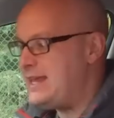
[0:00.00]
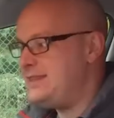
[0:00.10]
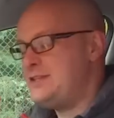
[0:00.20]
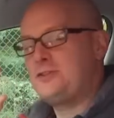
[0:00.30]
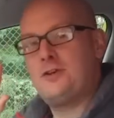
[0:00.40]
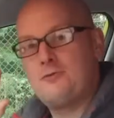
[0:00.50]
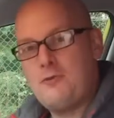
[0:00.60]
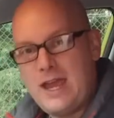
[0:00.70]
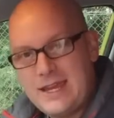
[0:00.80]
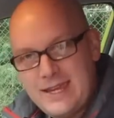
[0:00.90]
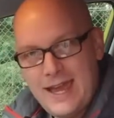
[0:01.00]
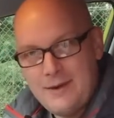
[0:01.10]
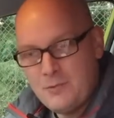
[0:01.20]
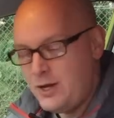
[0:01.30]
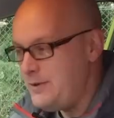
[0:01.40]
This has got a rear
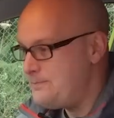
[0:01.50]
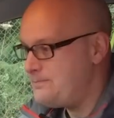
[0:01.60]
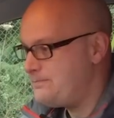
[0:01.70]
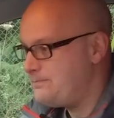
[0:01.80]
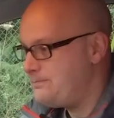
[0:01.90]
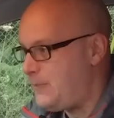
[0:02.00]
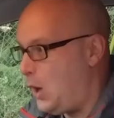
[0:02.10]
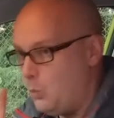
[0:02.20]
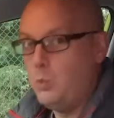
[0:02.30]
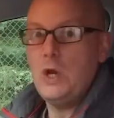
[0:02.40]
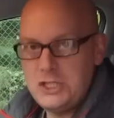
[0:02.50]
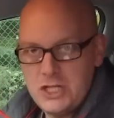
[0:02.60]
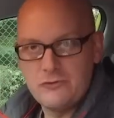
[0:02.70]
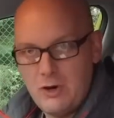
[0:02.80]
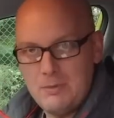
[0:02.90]
camera, which
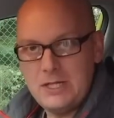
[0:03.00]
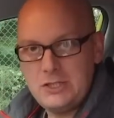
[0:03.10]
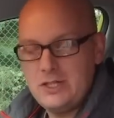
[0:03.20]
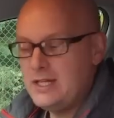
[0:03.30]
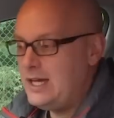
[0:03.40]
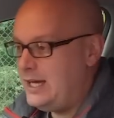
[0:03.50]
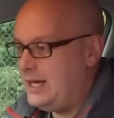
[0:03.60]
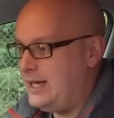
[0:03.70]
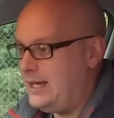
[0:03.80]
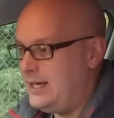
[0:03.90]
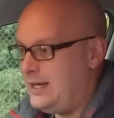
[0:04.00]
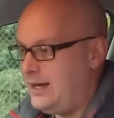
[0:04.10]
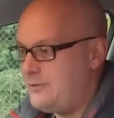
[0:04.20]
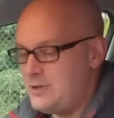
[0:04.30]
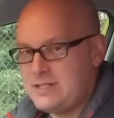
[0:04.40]
is rubbish.
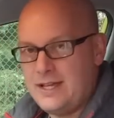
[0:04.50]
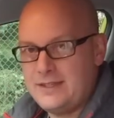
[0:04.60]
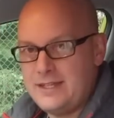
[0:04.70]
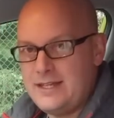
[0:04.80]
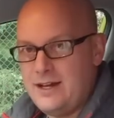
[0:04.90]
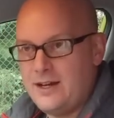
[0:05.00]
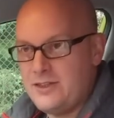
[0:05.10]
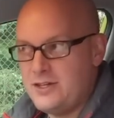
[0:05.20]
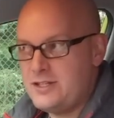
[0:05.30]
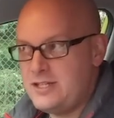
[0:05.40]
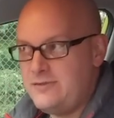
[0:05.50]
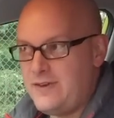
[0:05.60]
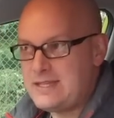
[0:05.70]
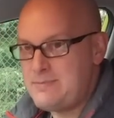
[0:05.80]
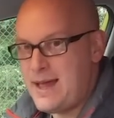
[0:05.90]
I recently had the i30
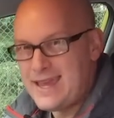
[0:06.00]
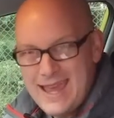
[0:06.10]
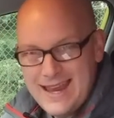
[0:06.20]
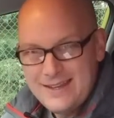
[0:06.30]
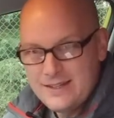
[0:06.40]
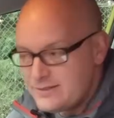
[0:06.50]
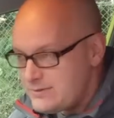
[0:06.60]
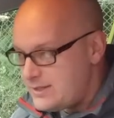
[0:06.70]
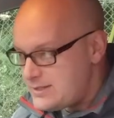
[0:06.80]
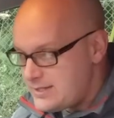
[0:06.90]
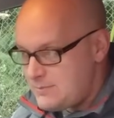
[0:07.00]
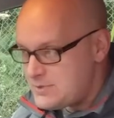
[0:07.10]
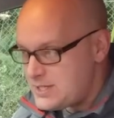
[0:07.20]
Fastback N, same